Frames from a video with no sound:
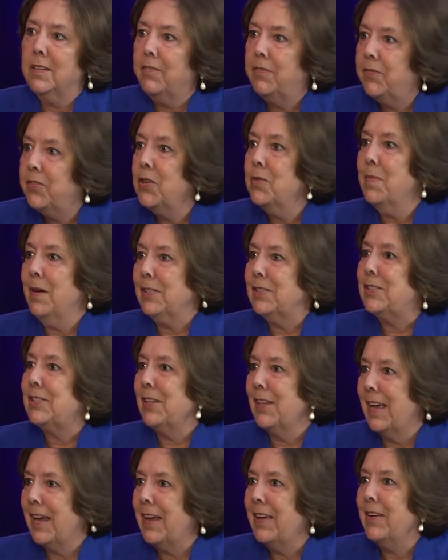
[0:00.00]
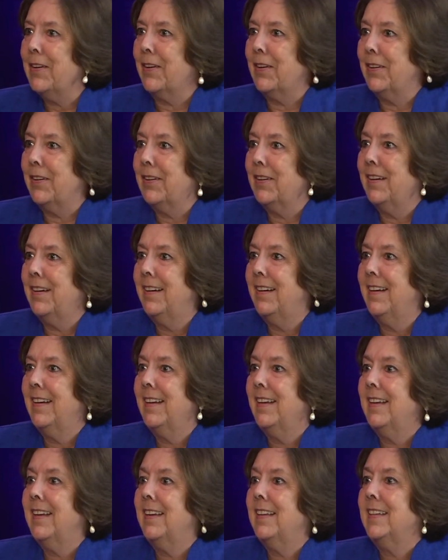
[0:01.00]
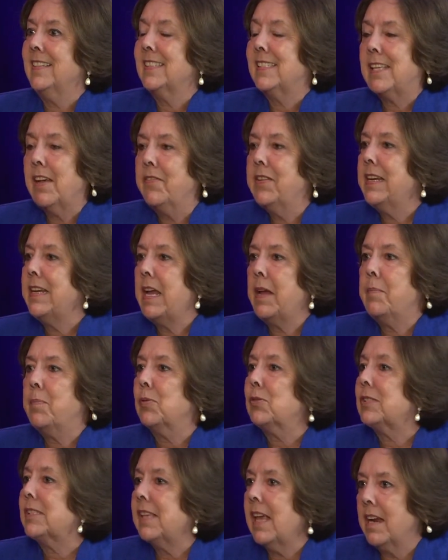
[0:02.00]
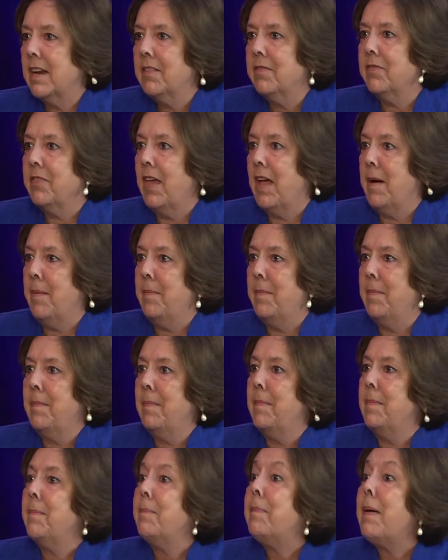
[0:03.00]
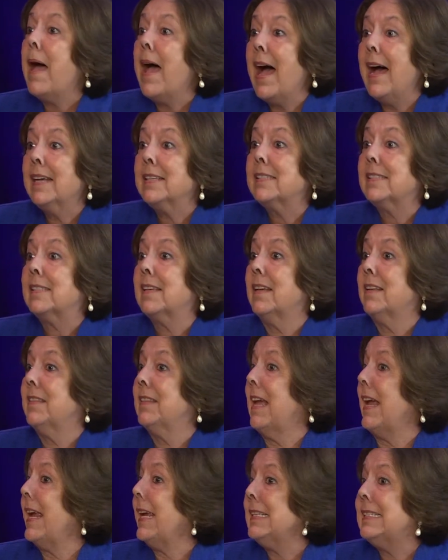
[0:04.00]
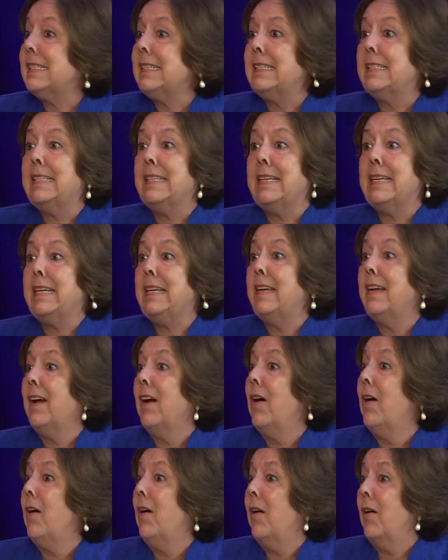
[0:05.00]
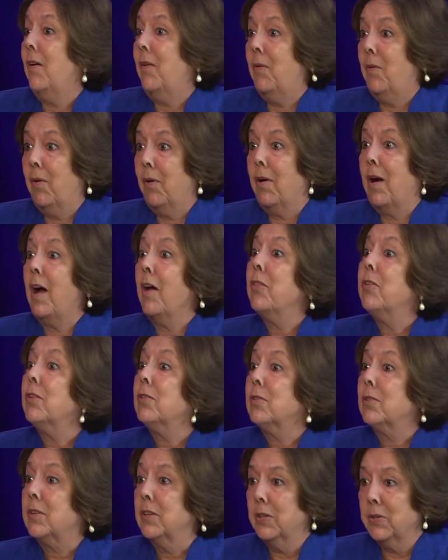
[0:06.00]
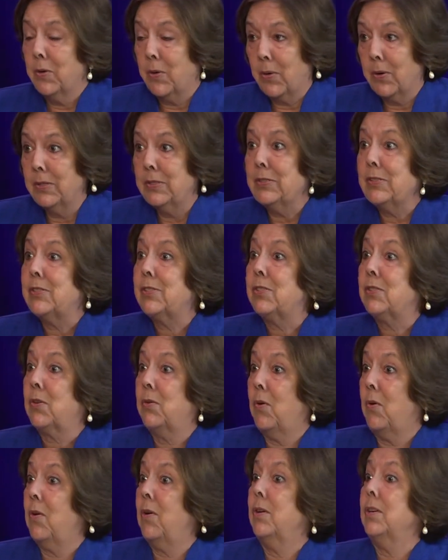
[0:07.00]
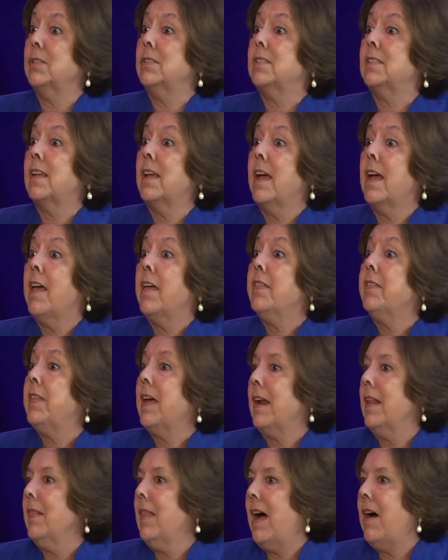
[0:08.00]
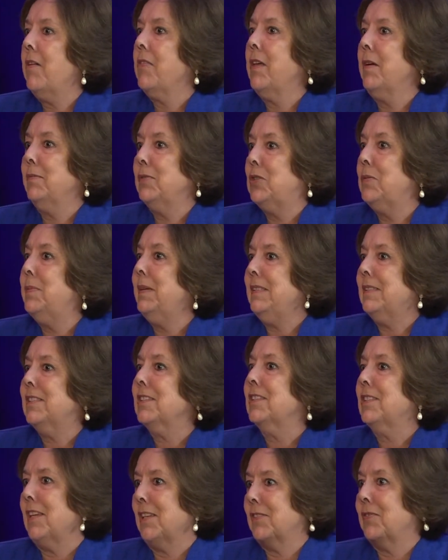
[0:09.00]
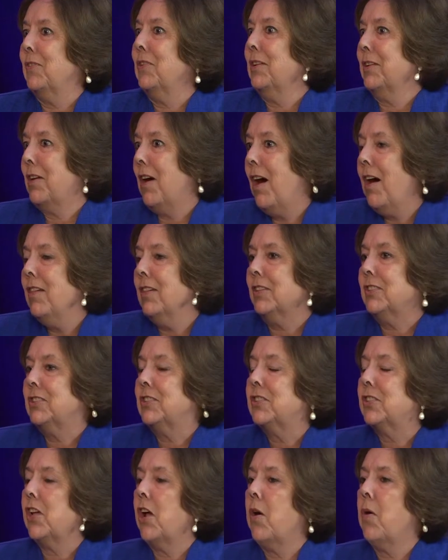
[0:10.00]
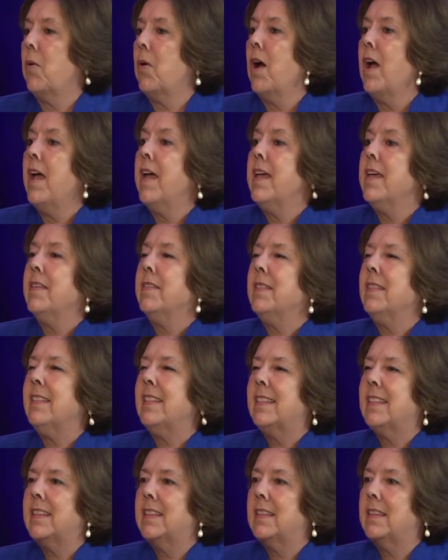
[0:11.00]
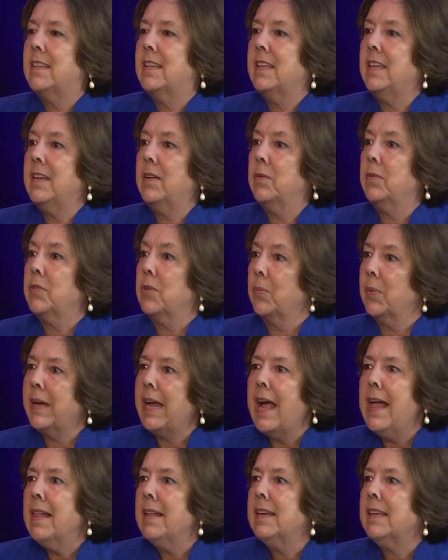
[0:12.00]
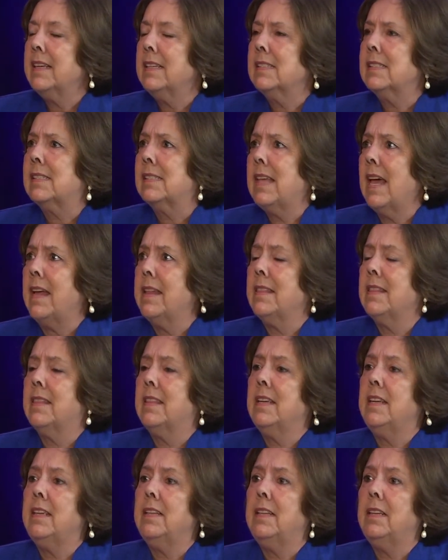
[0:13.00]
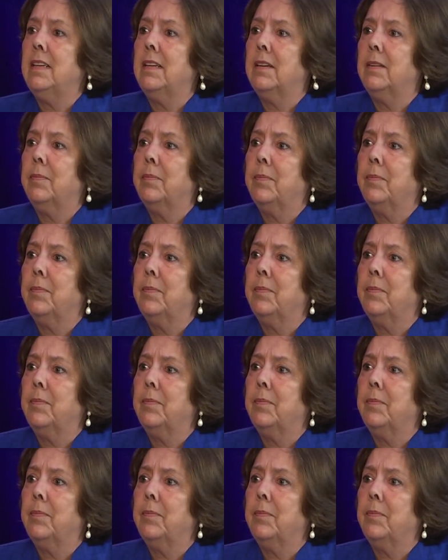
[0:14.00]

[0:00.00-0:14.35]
few months later, 78% of them pass the ACT or other concordance scores that allow them to be successful in college. So the reality is that the